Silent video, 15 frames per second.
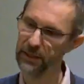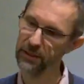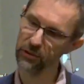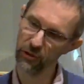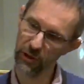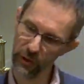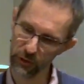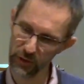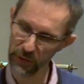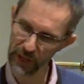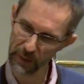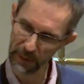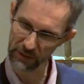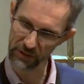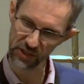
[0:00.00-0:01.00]
Try not to think
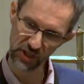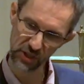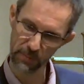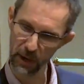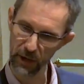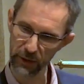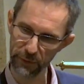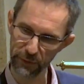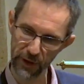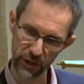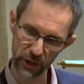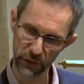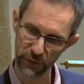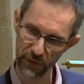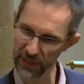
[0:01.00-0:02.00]
about smug
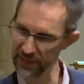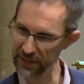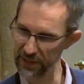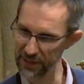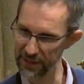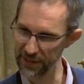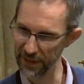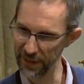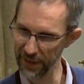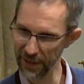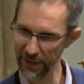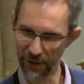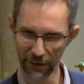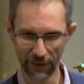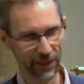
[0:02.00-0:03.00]
French faces
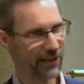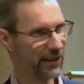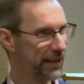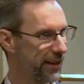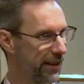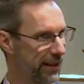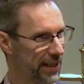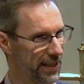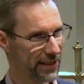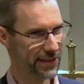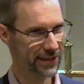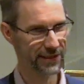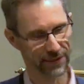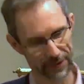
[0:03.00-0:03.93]
or anything like that.